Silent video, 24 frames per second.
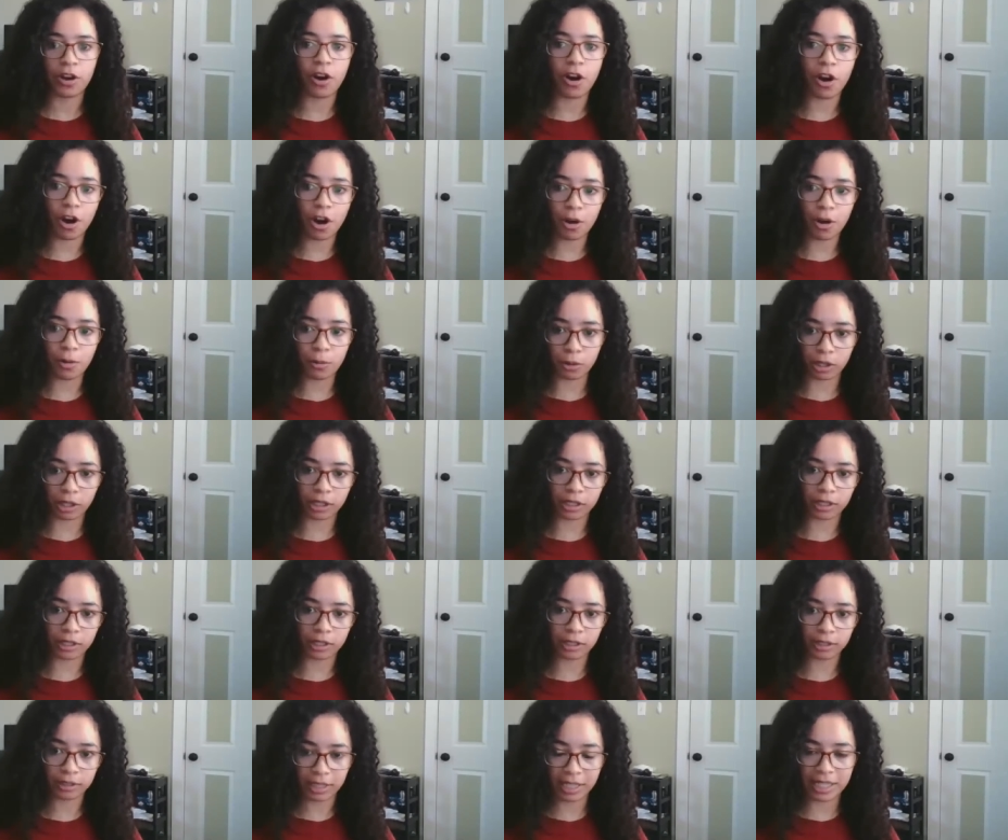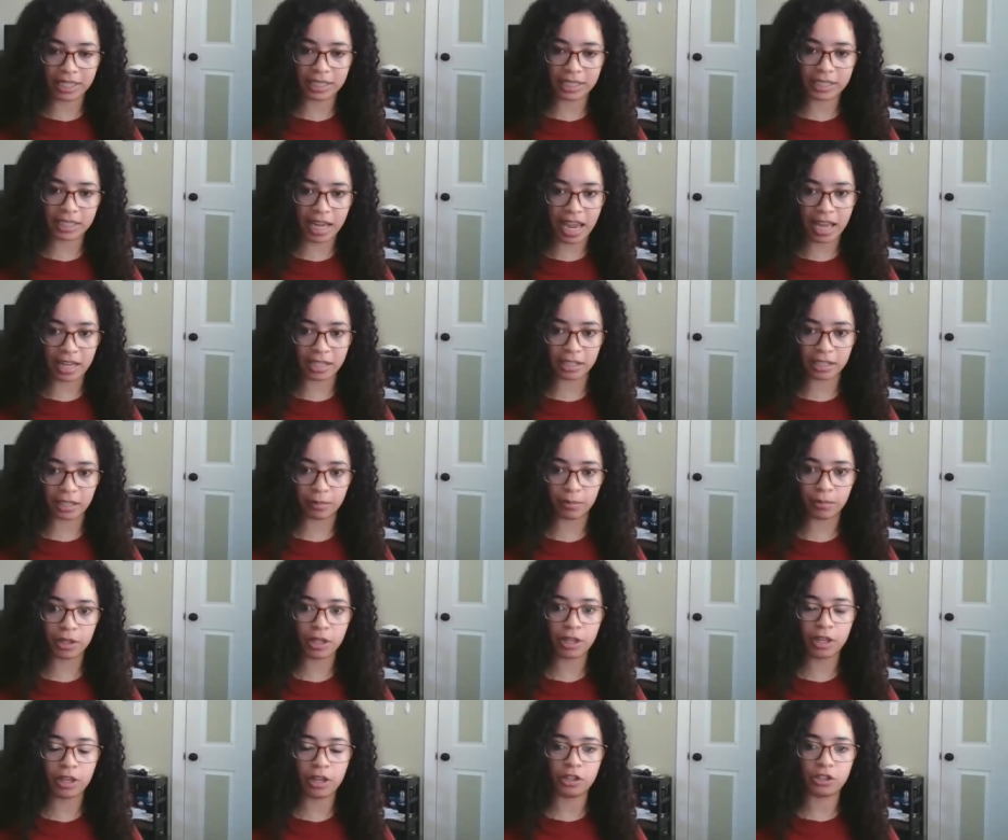all work in
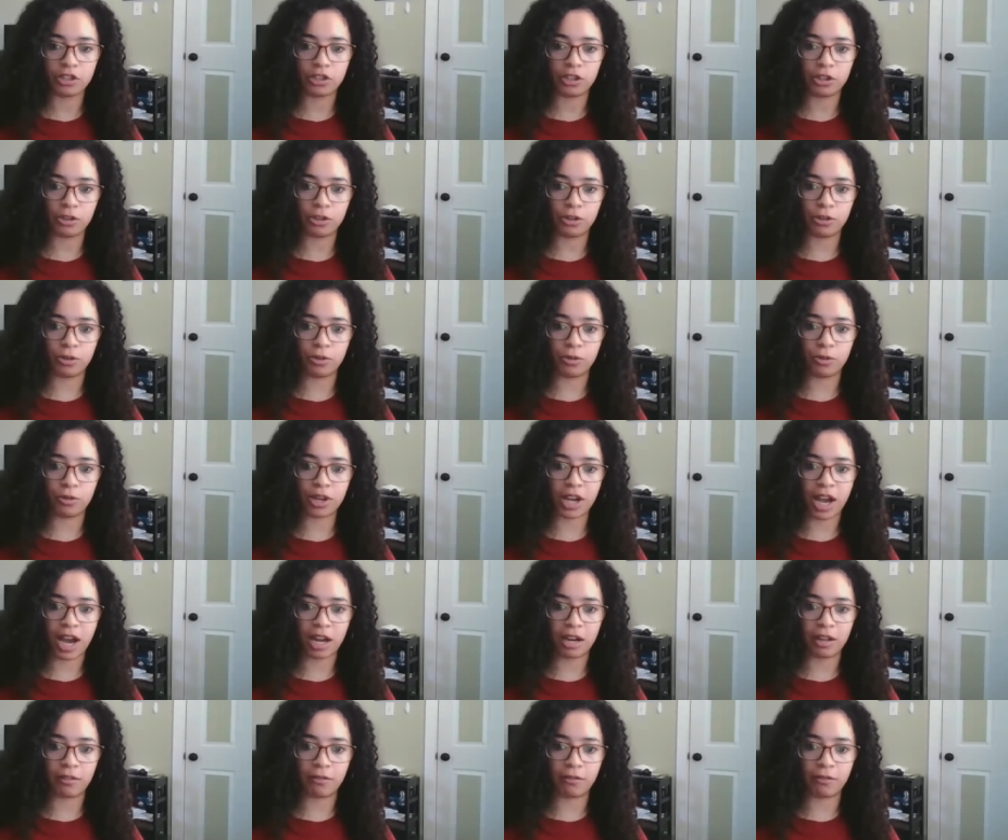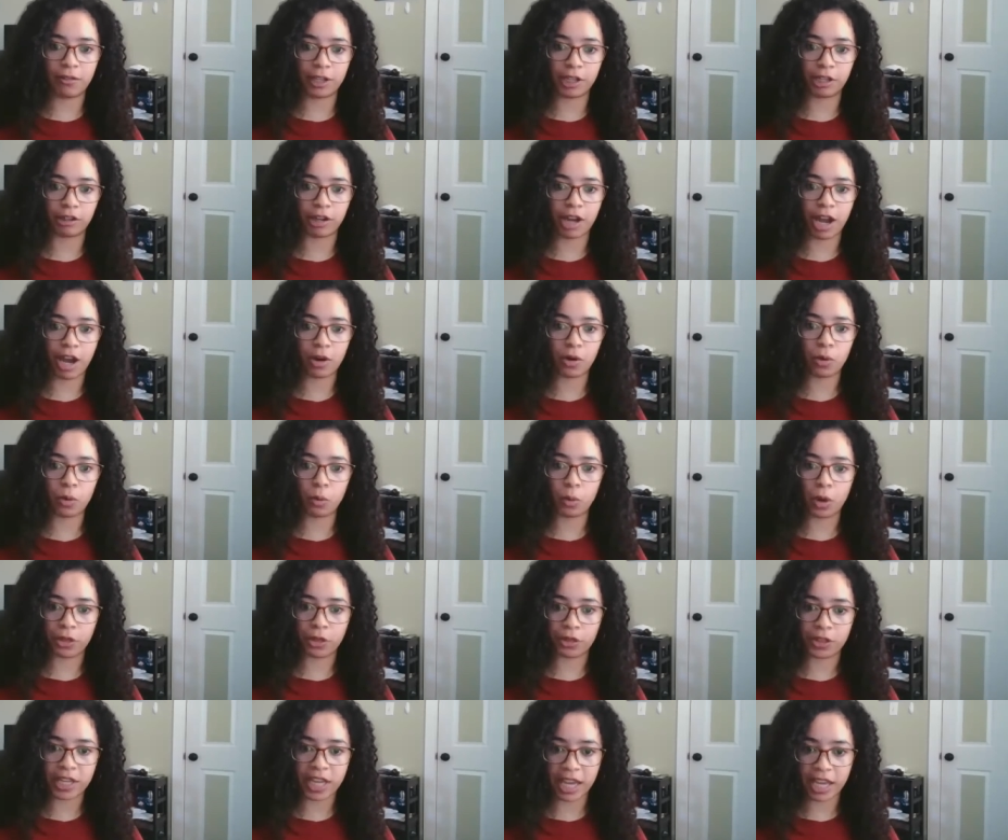tandem to kind of figure out
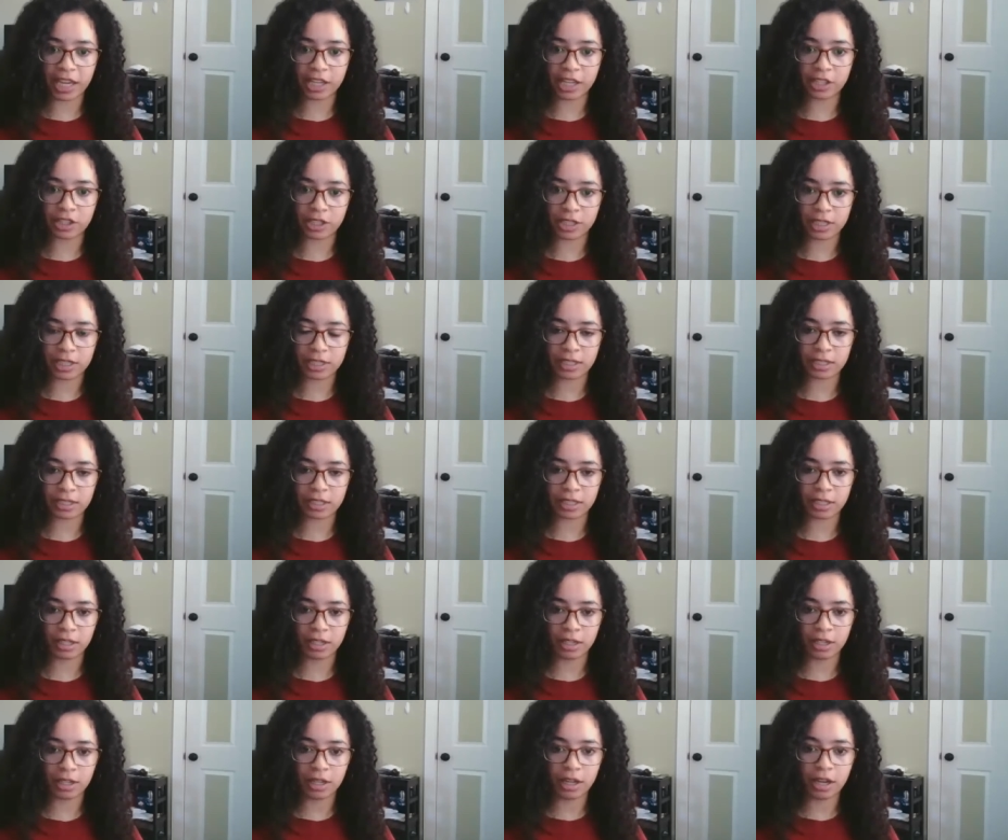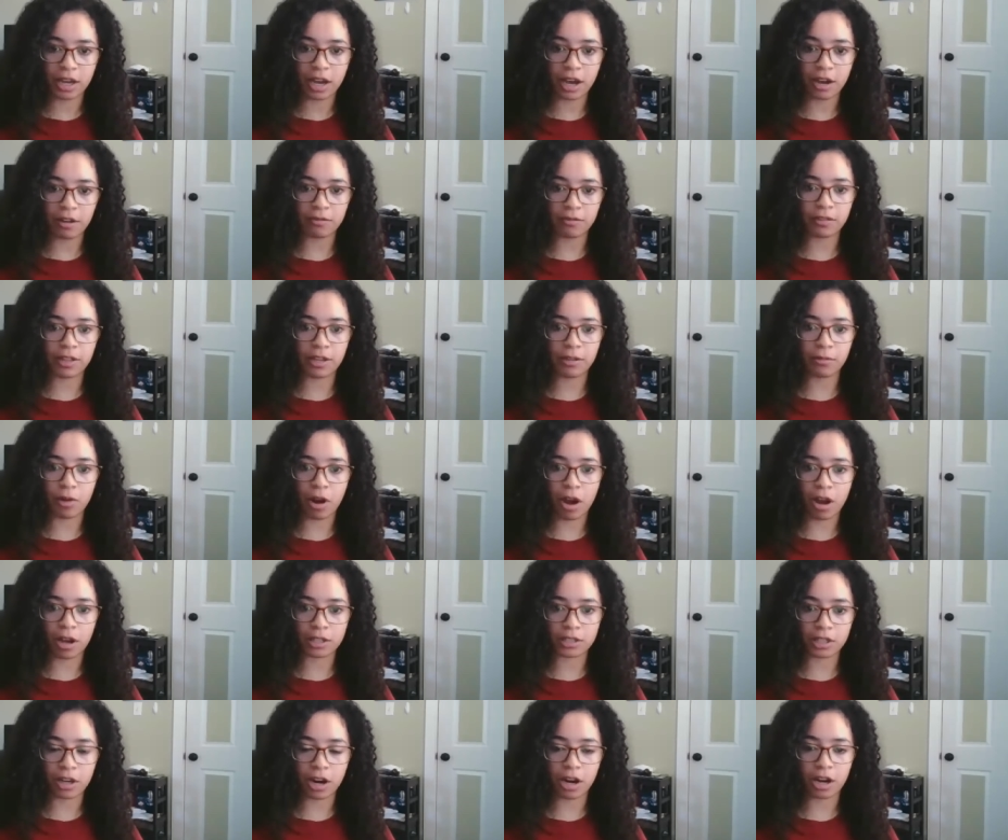what the ages of the
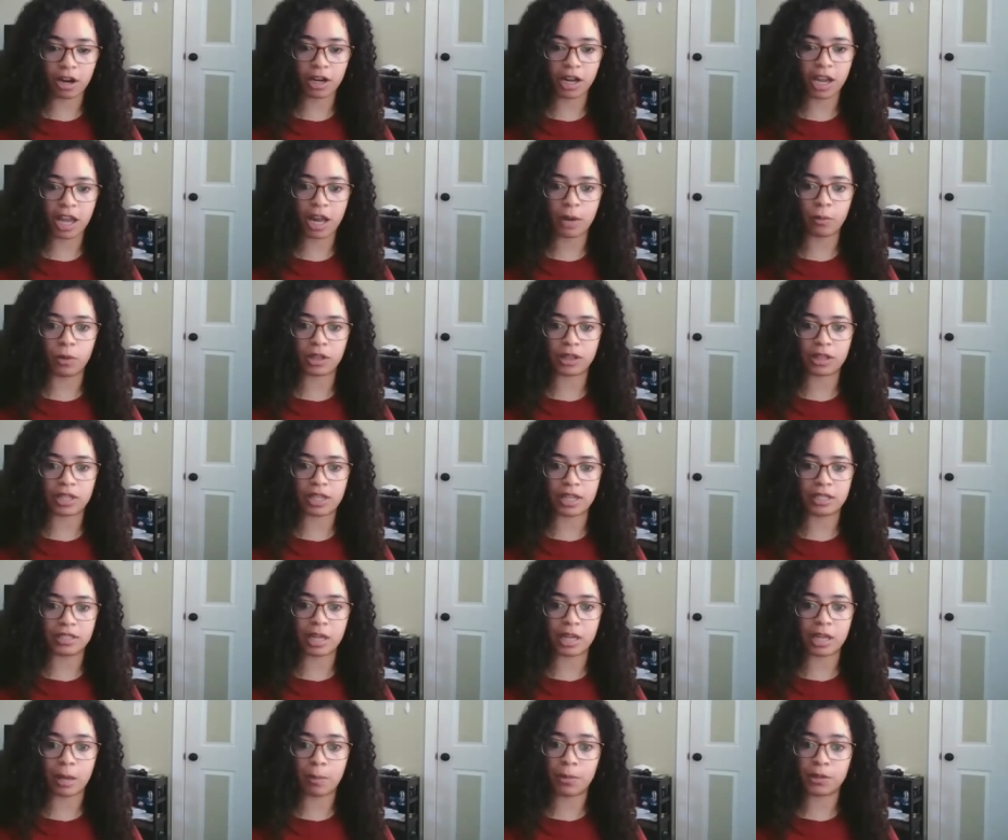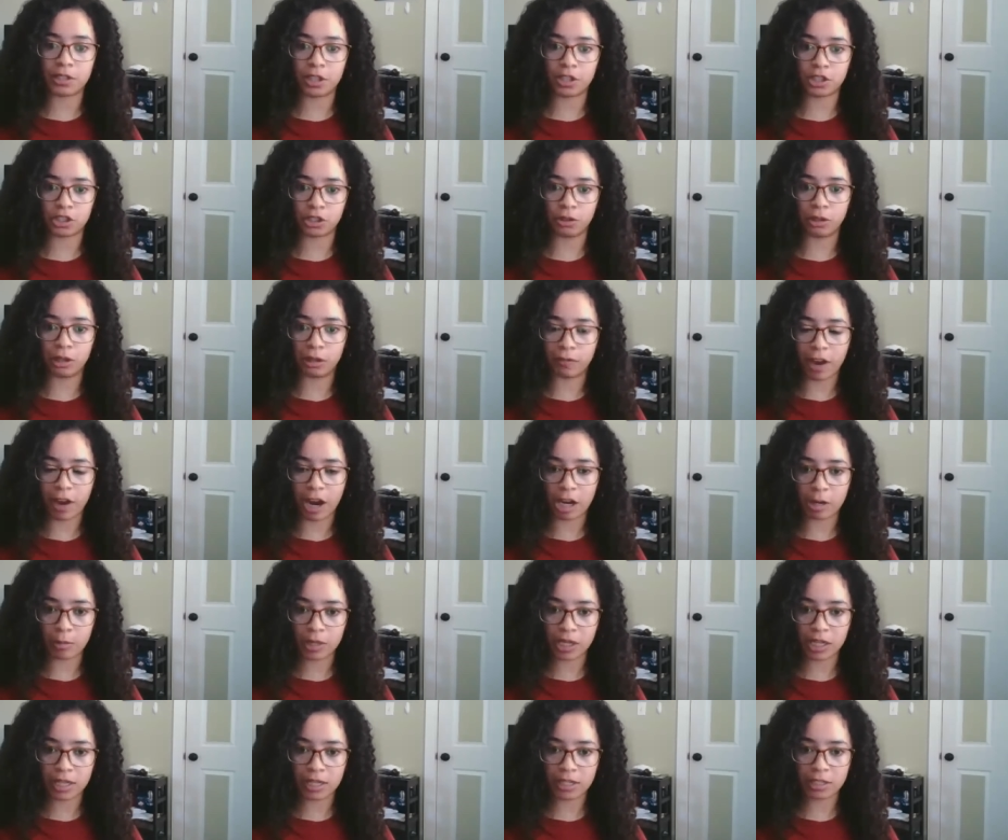rocks are, what the depositional
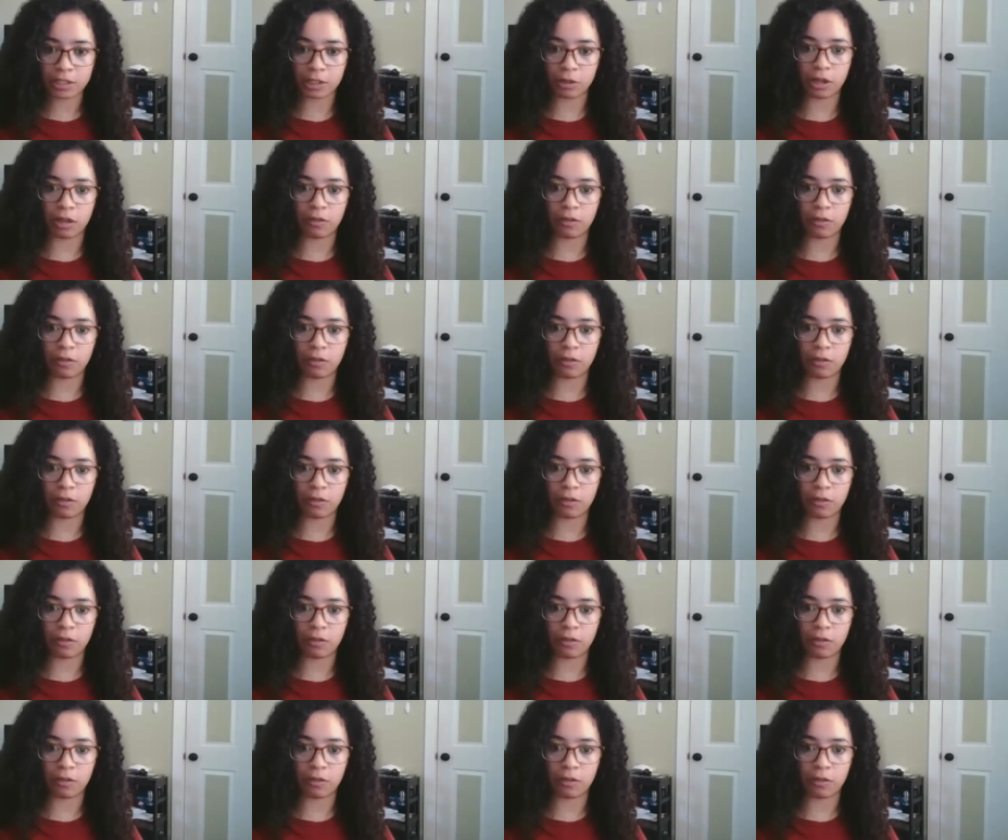environment is.